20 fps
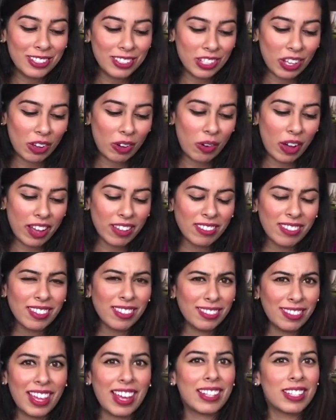So I
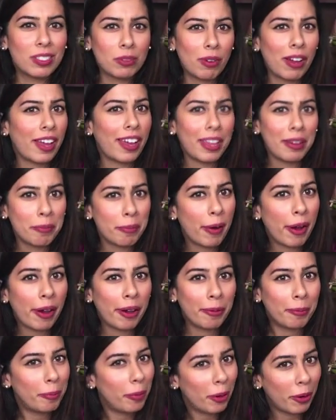think that's why I
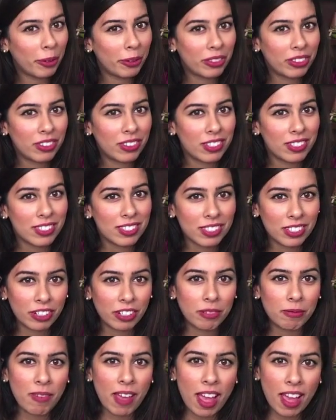bought both the
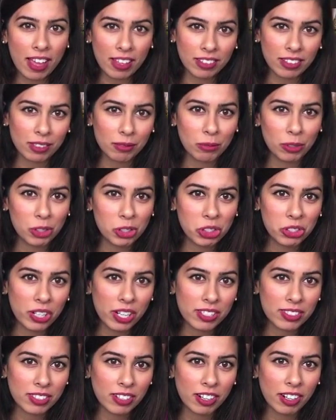serum and the
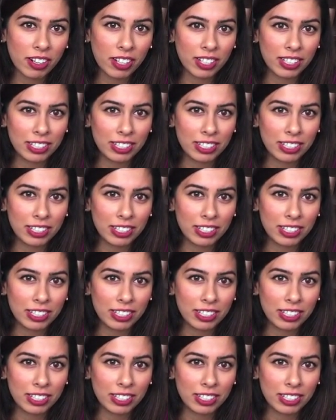moisturizer.